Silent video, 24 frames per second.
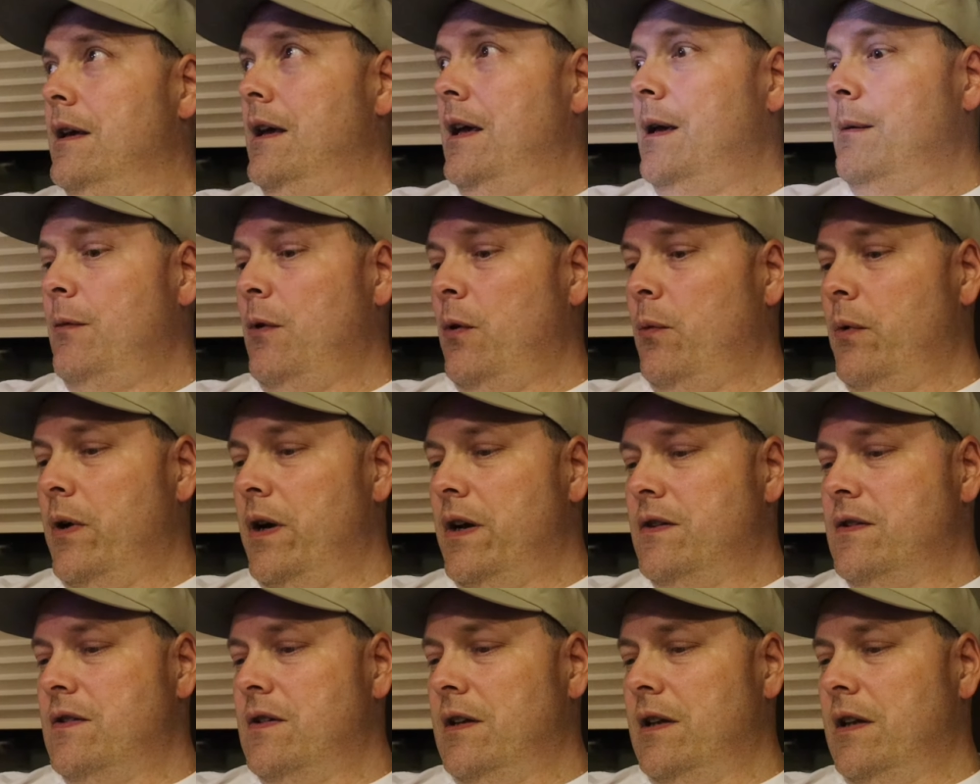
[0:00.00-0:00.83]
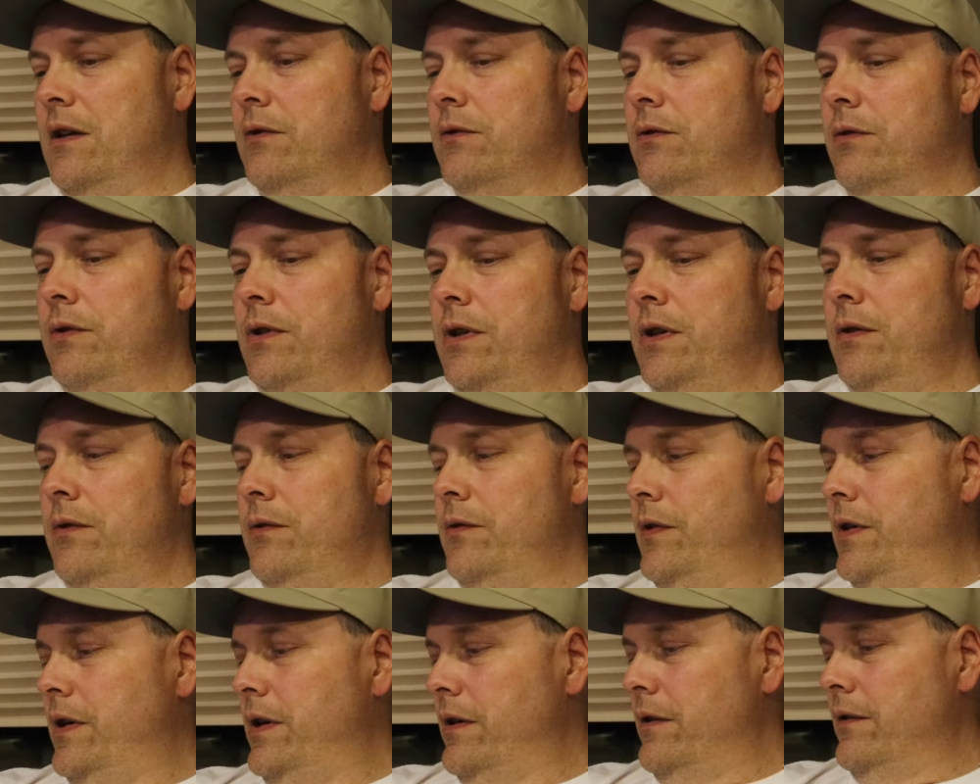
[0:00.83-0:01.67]
I'm going to watch the local
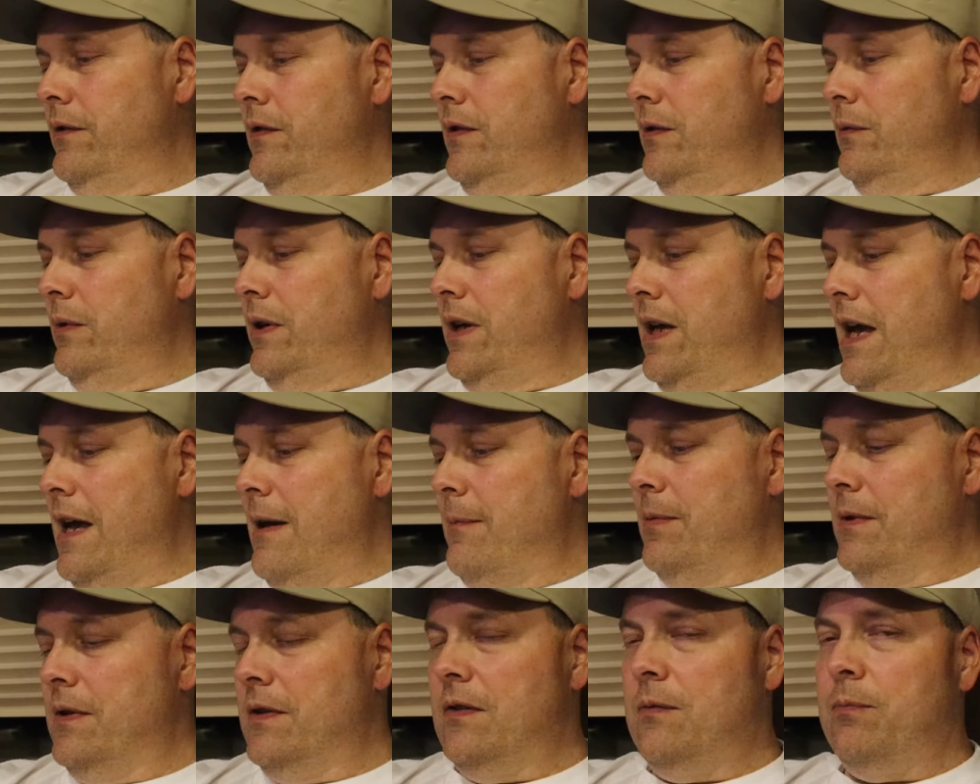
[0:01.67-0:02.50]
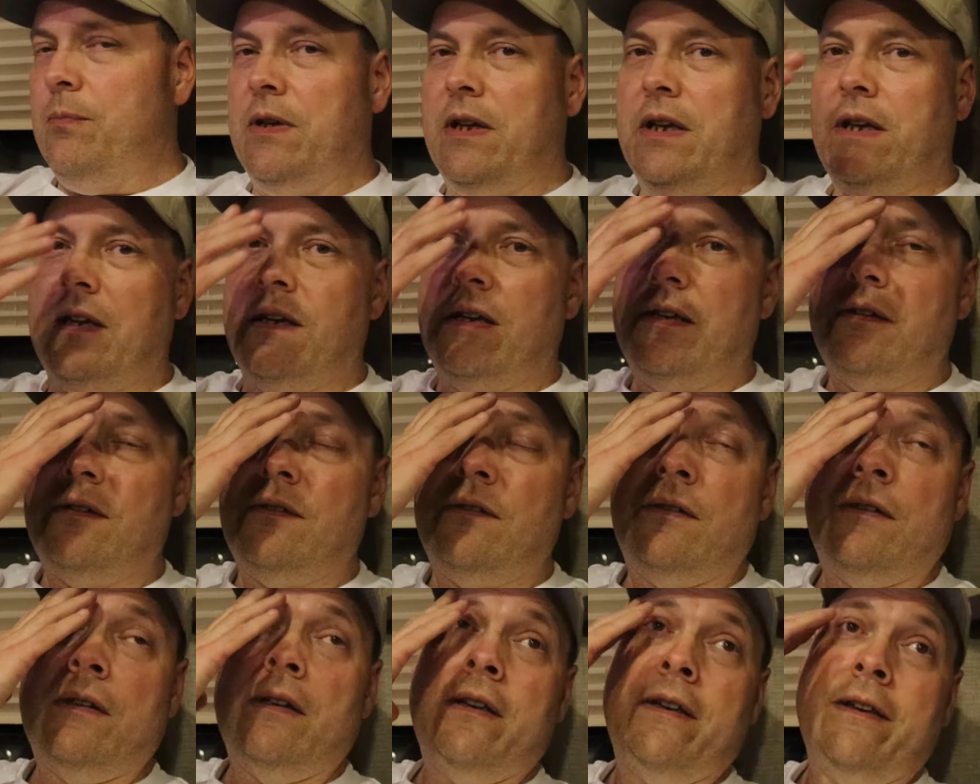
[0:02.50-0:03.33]
news here and see what happens,
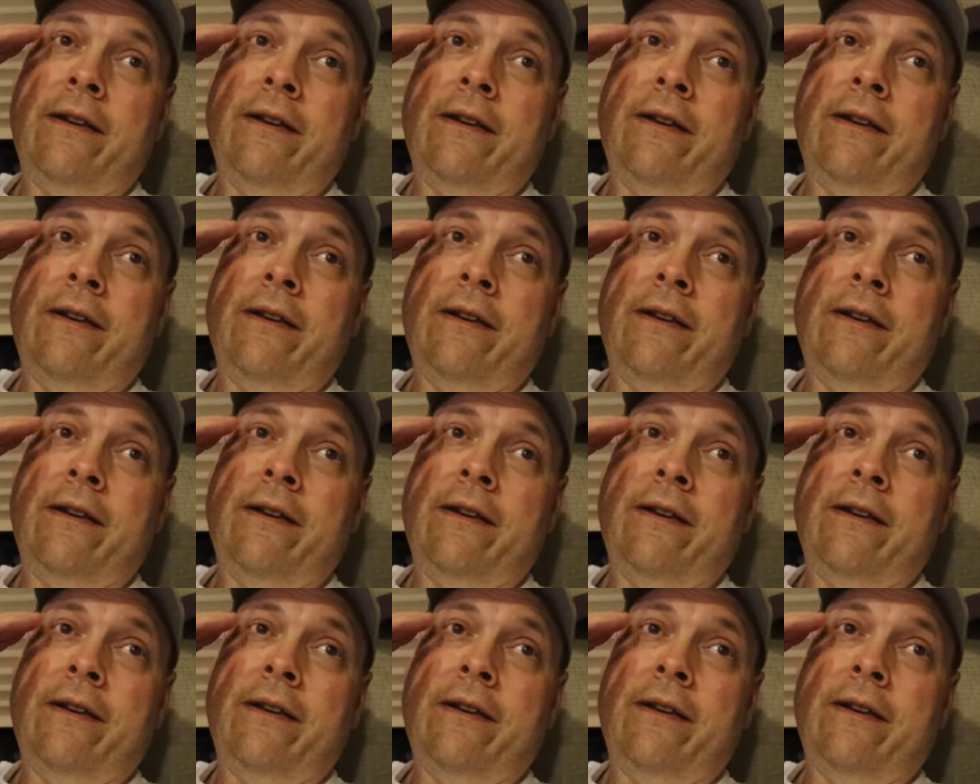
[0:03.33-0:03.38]
because